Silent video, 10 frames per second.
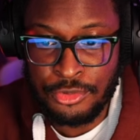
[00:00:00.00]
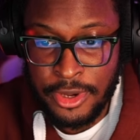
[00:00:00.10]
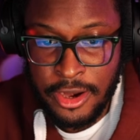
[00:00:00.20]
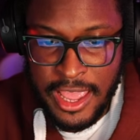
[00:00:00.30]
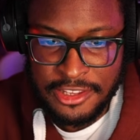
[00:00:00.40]

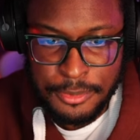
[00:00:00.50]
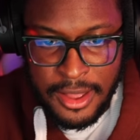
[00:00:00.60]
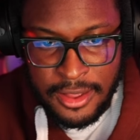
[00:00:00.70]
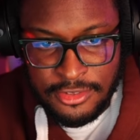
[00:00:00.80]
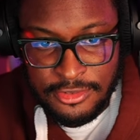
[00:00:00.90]
where
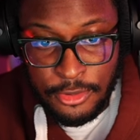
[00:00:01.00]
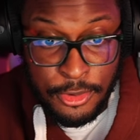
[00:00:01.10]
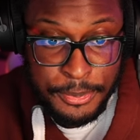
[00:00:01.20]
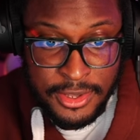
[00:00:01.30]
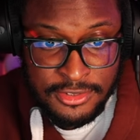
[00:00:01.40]
Xbox
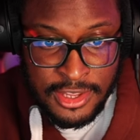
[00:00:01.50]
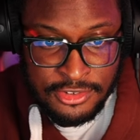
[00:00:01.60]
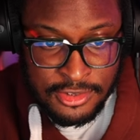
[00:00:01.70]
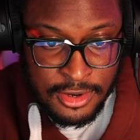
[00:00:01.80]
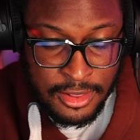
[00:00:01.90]
or
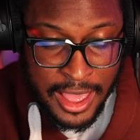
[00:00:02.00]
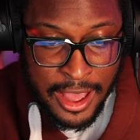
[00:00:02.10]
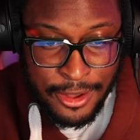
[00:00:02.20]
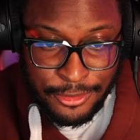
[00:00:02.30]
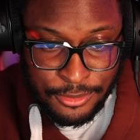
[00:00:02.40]
PlayStation
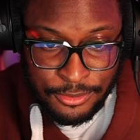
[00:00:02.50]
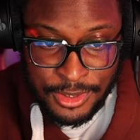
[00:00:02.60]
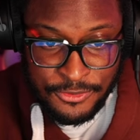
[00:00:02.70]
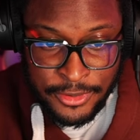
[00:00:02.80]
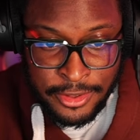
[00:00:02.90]
allow
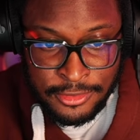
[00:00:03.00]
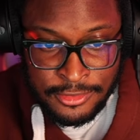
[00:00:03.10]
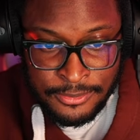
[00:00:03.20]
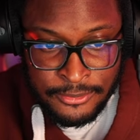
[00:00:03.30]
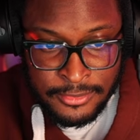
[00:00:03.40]

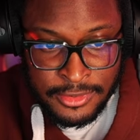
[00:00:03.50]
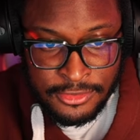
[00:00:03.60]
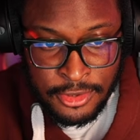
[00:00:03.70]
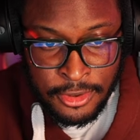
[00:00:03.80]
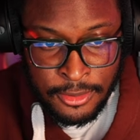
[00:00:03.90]
refunds.
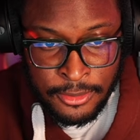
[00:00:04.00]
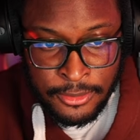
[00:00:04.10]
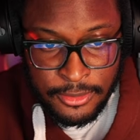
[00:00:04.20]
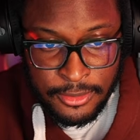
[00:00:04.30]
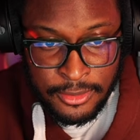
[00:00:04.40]

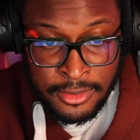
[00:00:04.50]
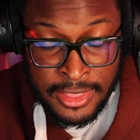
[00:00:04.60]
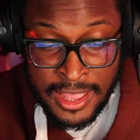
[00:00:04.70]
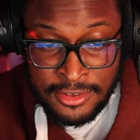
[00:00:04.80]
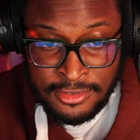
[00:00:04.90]
So
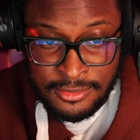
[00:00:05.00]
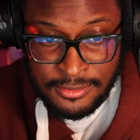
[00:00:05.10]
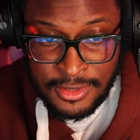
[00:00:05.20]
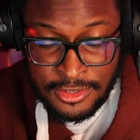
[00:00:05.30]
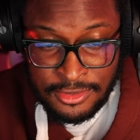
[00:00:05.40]
that is
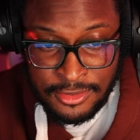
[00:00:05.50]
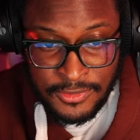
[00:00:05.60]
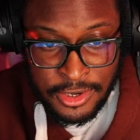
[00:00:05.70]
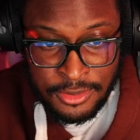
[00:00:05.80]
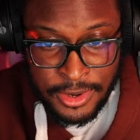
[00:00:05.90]
that's a
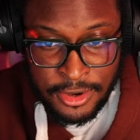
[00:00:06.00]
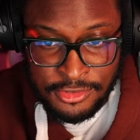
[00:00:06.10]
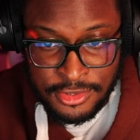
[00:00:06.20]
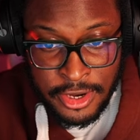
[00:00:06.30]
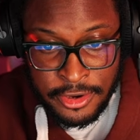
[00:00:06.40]
very rare
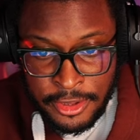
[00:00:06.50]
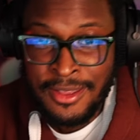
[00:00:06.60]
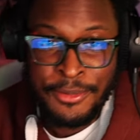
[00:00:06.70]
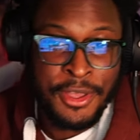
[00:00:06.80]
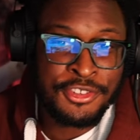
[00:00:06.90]
scenario.
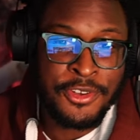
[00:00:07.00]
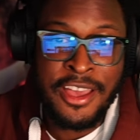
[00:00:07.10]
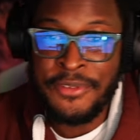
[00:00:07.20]
We also have